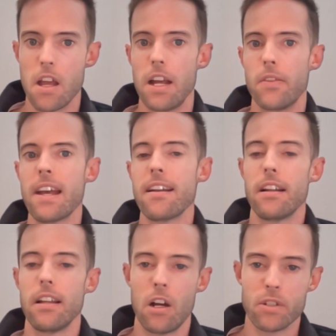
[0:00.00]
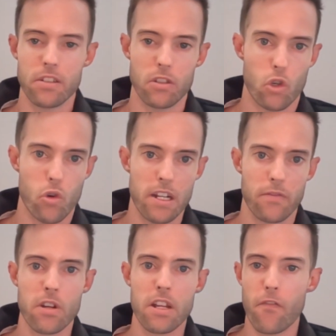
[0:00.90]
And that allows us to create
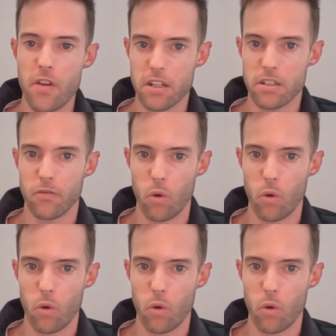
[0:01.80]
very effective,